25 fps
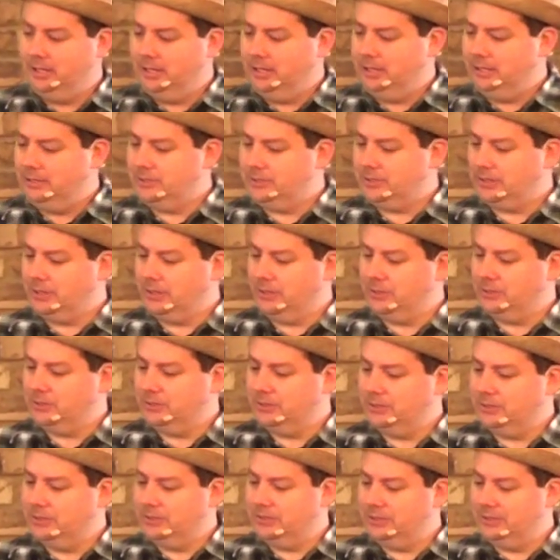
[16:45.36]
And so
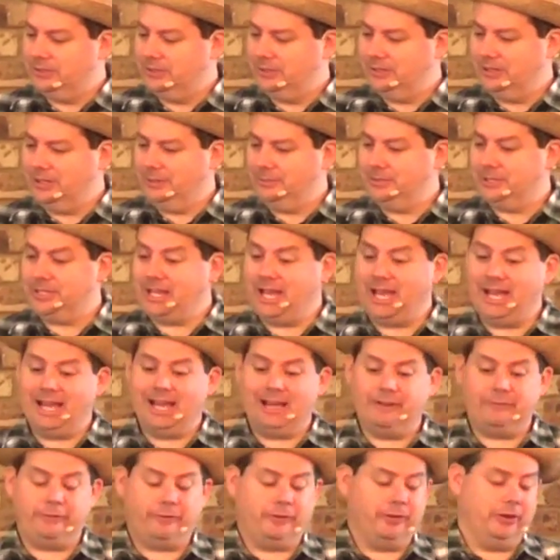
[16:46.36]
it was
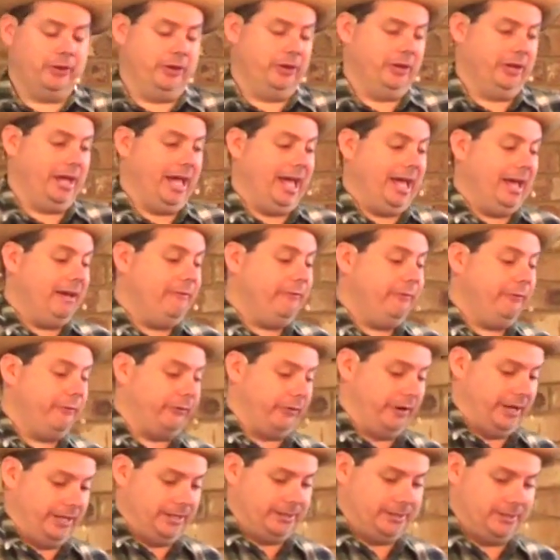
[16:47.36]
hard for her to have
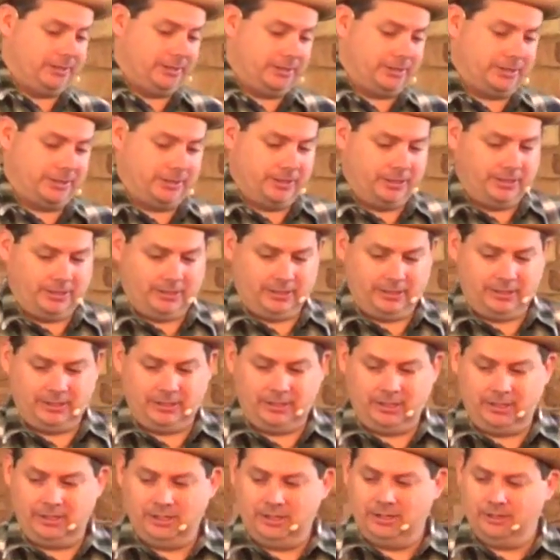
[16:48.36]
friends
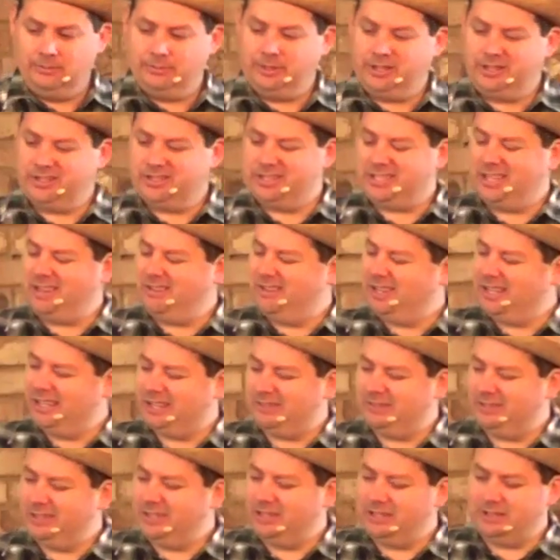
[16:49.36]
because they were
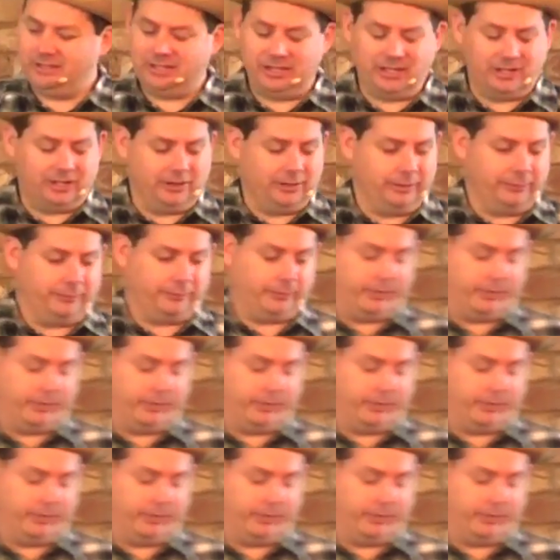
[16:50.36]
like, we don't know if